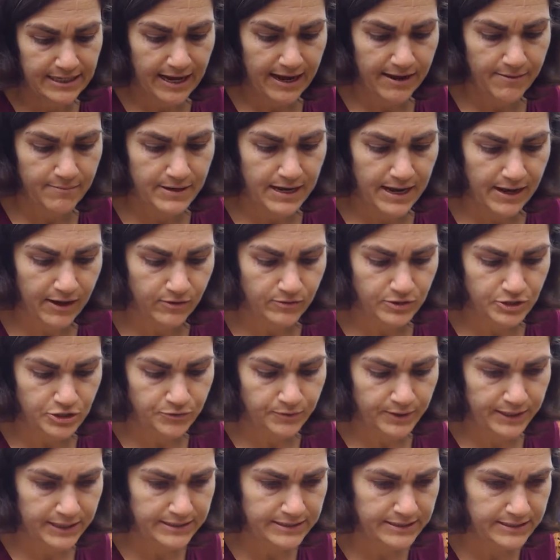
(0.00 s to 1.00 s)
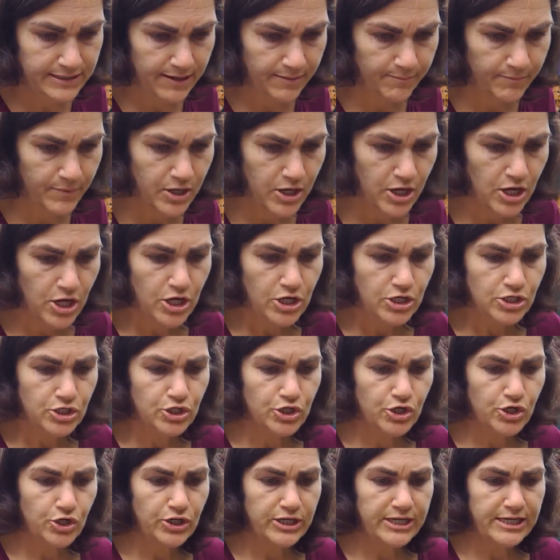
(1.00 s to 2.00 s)
I am now doing some
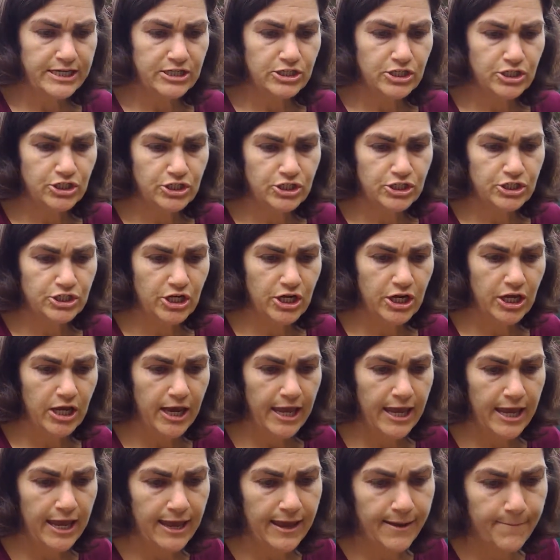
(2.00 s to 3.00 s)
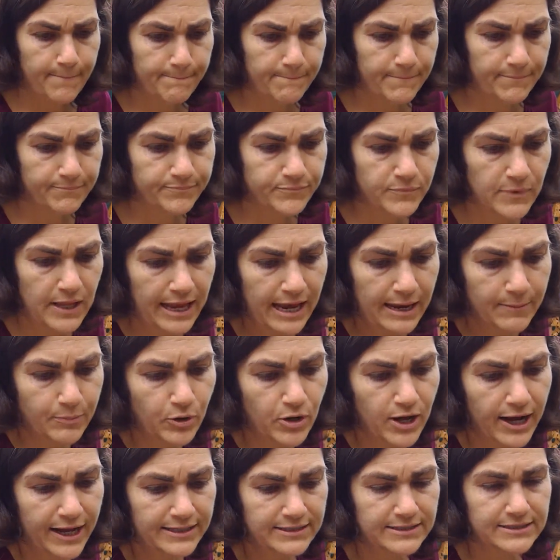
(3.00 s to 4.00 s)
Turkish
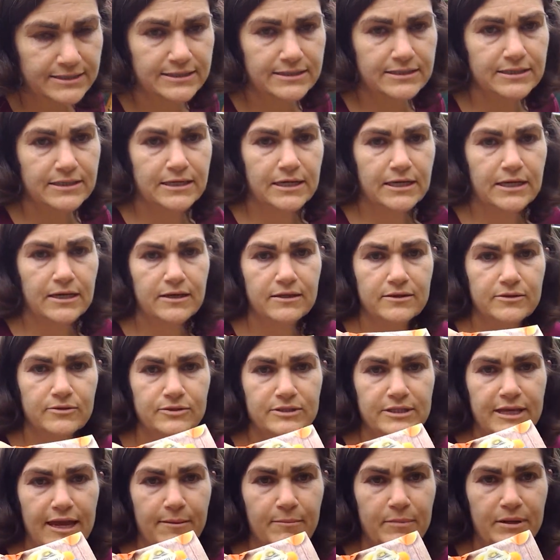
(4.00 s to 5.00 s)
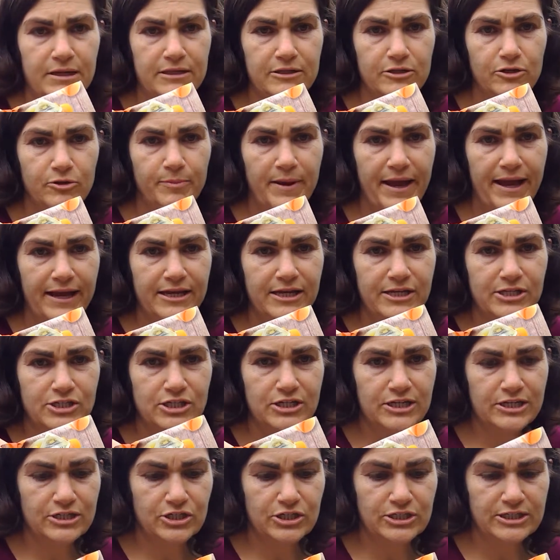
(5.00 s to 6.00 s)
apricots. Those came in a little package
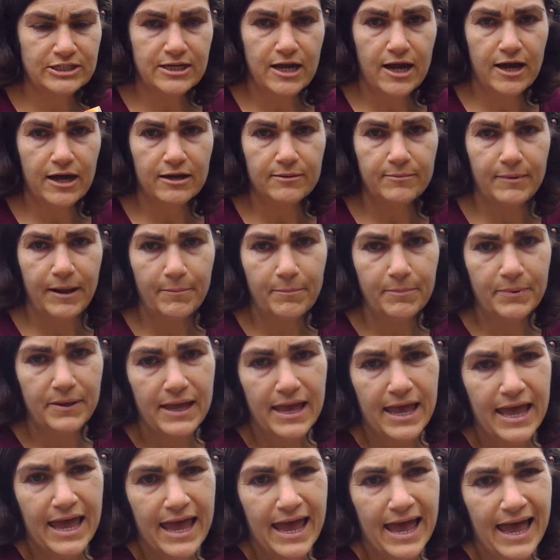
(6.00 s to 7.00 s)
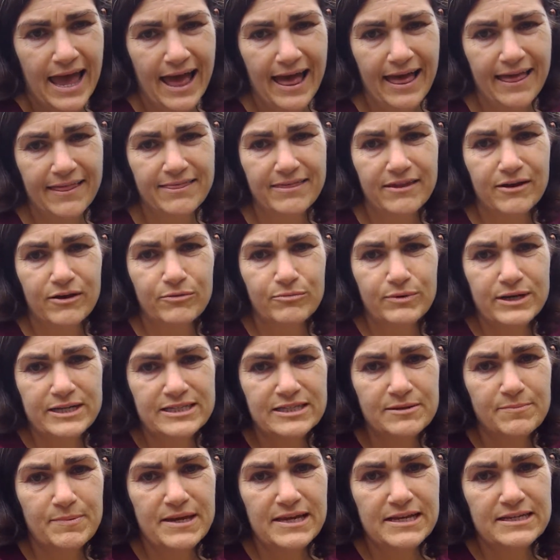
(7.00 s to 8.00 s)
and I just cut them up. And the
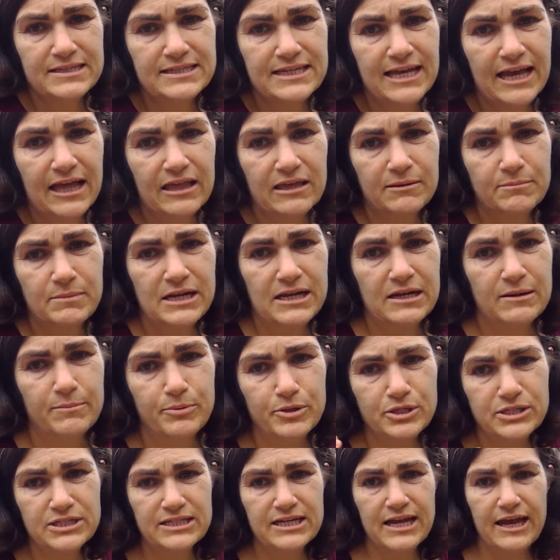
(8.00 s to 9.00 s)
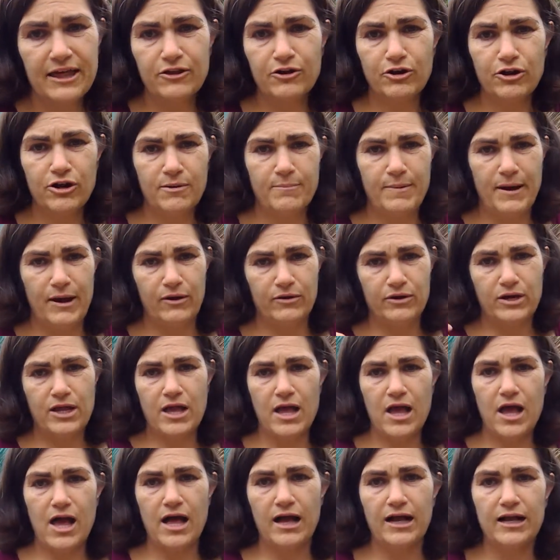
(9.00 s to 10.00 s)
recipe is telling me to put together about
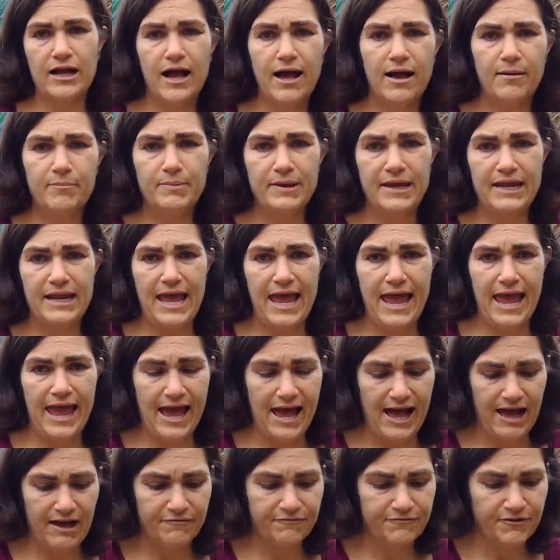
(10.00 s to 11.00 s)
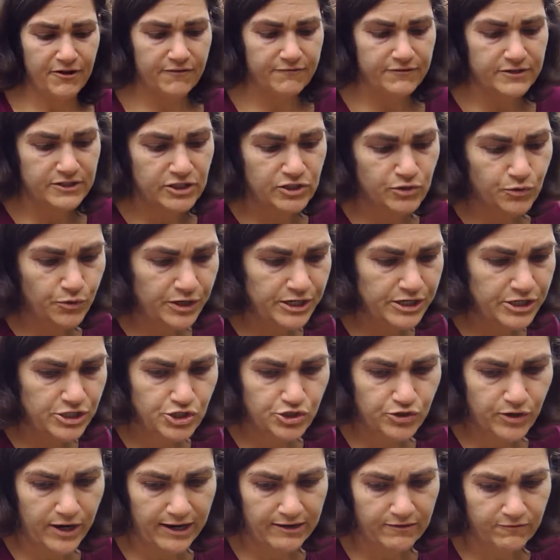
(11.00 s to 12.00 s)
1.5 cups of assorted
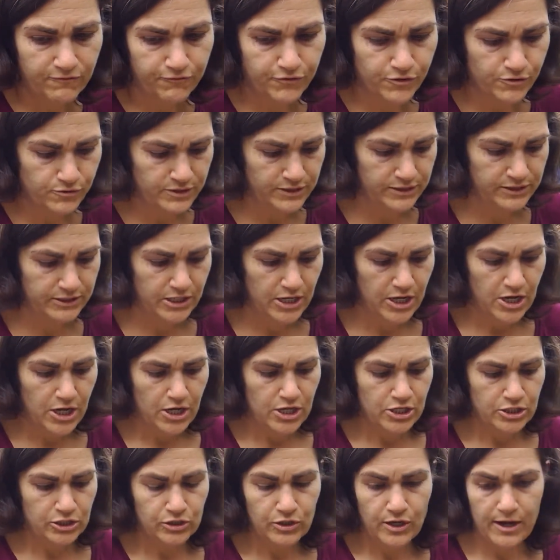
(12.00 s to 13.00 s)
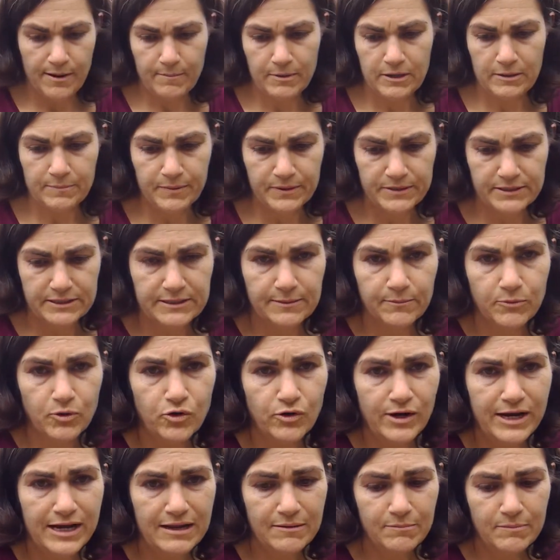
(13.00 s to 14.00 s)
dried fruits. So I'm gonna put some
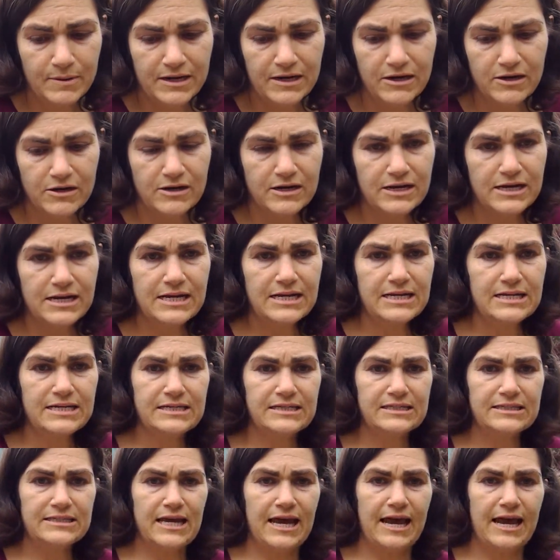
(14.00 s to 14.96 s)
cranberries.